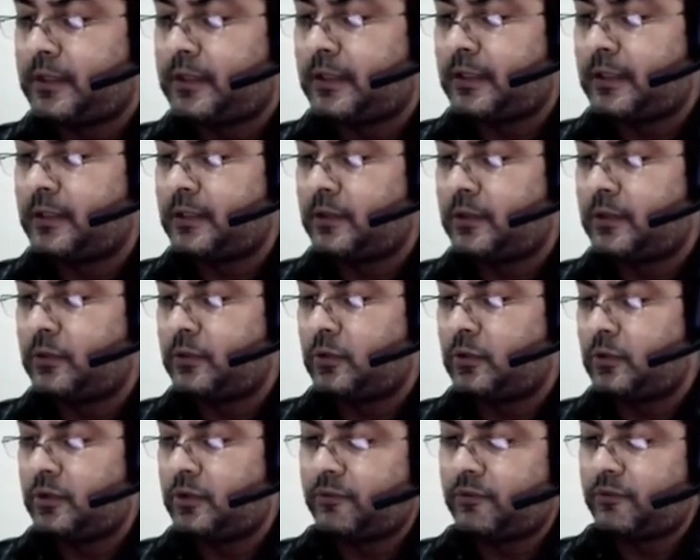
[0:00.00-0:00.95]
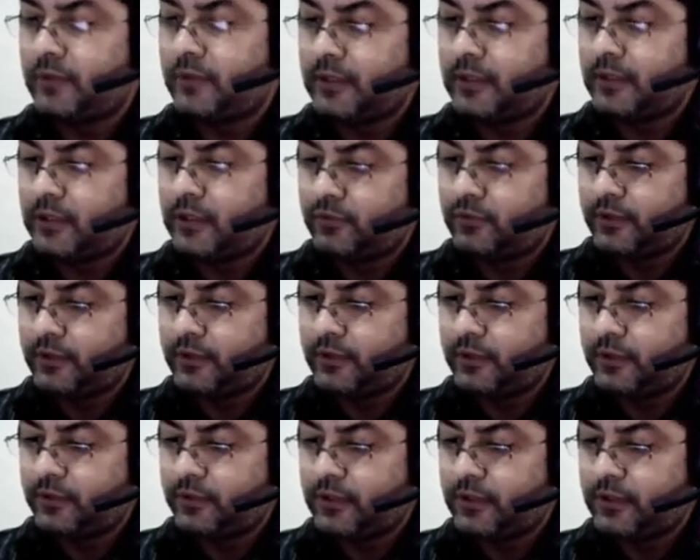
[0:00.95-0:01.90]
c the whole square. Now
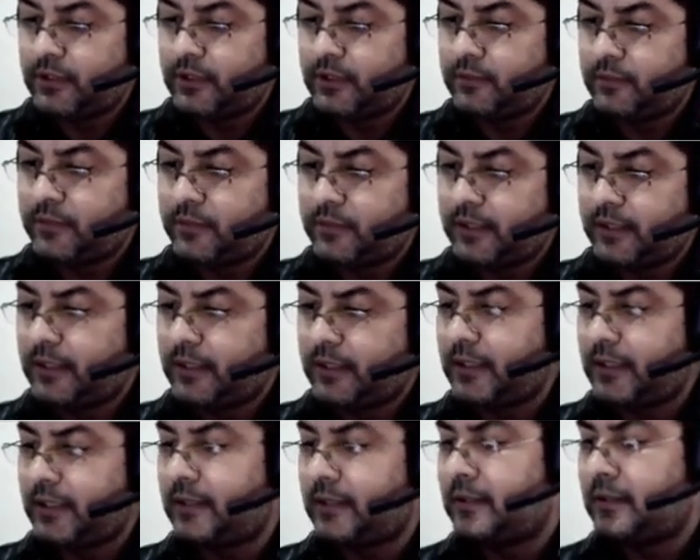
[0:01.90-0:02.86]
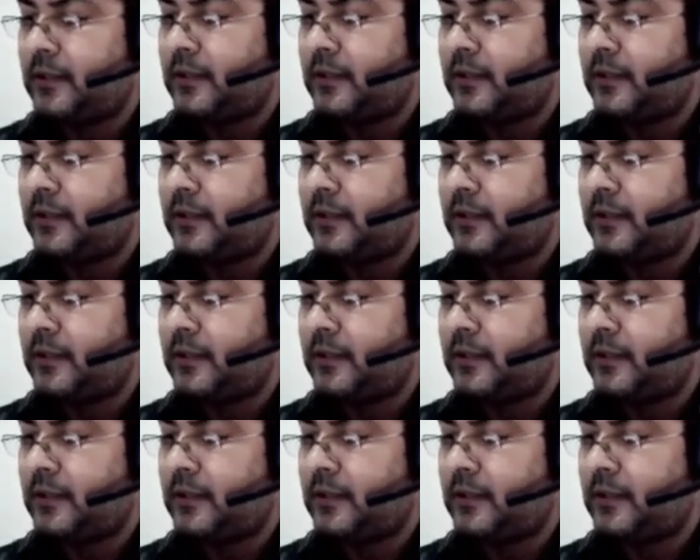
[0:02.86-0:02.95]
reducing the bracket,